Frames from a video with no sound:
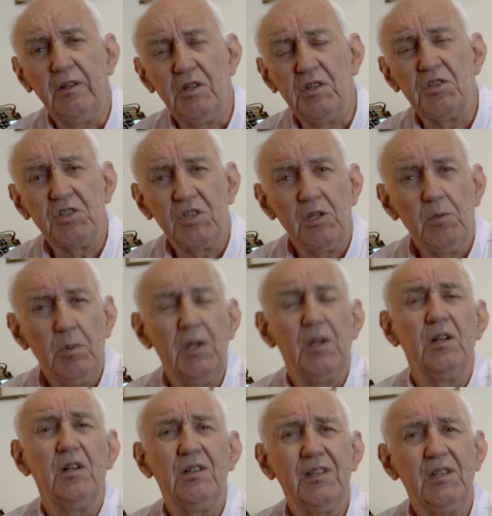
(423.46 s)
in CB
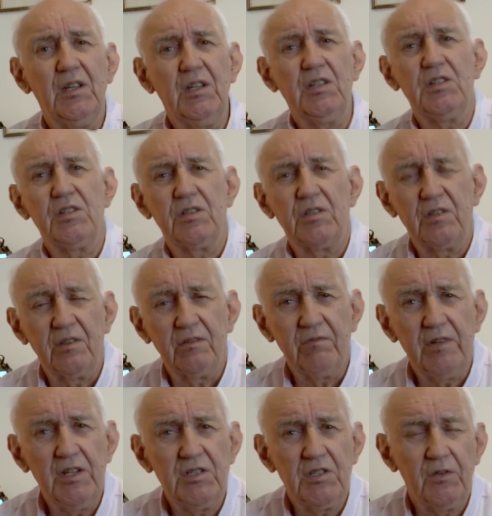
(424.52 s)
and I guess the
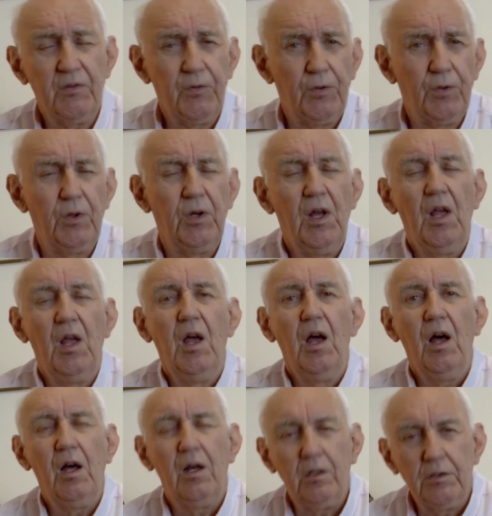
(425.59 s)
reason for
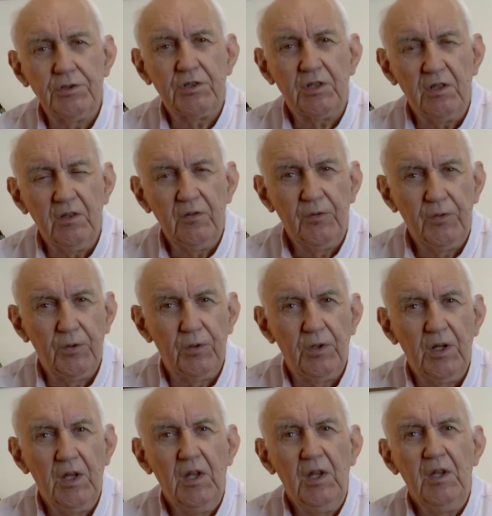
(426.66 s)
asking
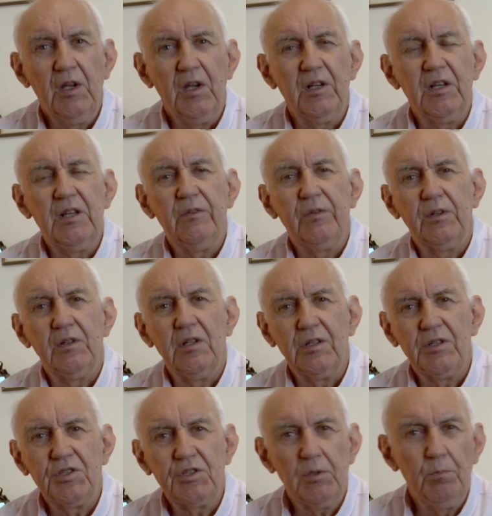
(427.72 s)
for an even
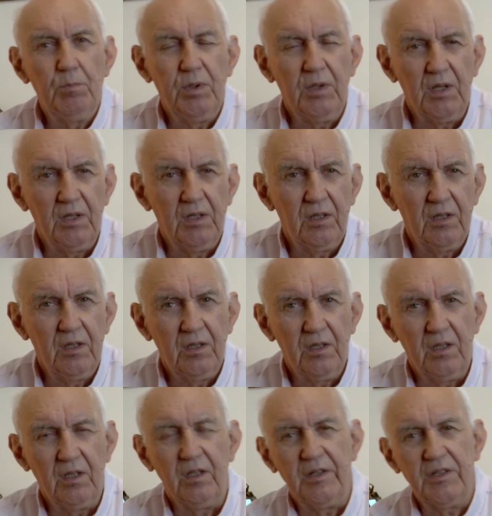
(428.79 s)
simpler
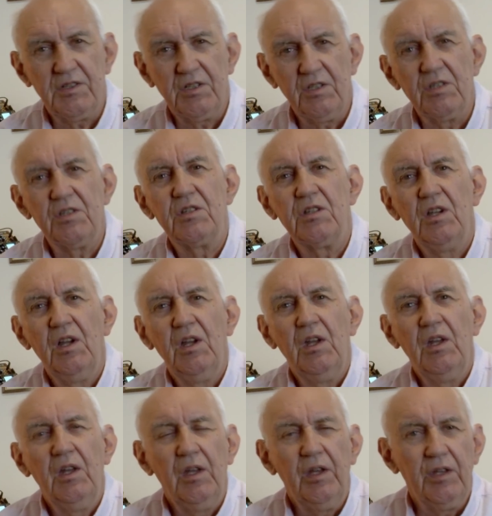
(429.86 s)
license
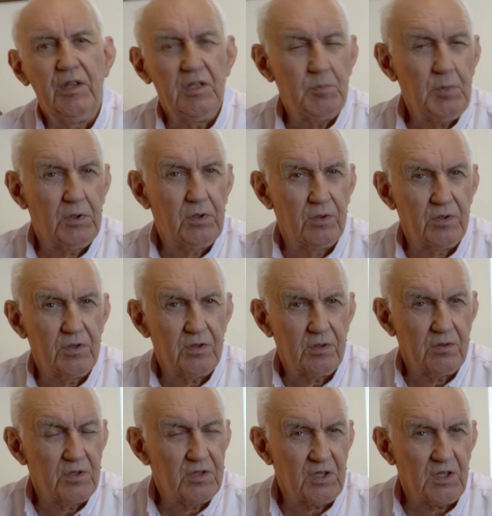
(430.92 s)
is because
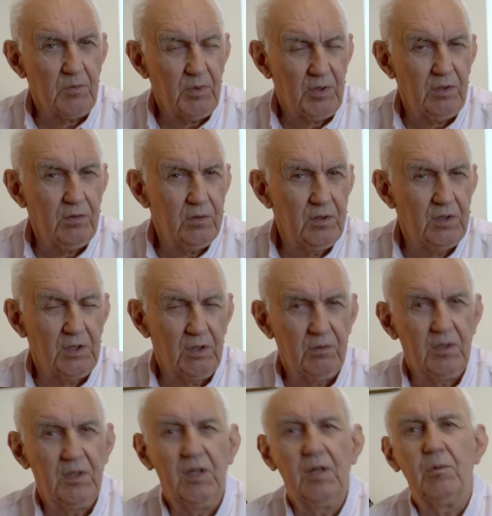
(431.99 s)
on CB you can go
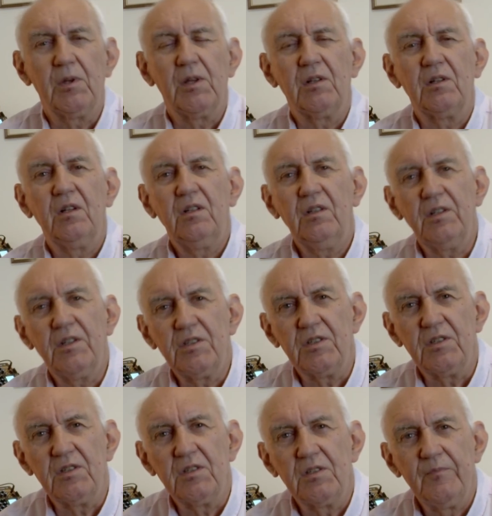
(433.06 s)
on the air without a
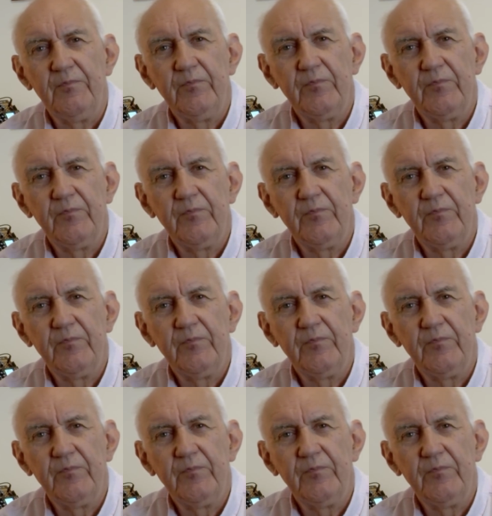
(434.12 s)
license.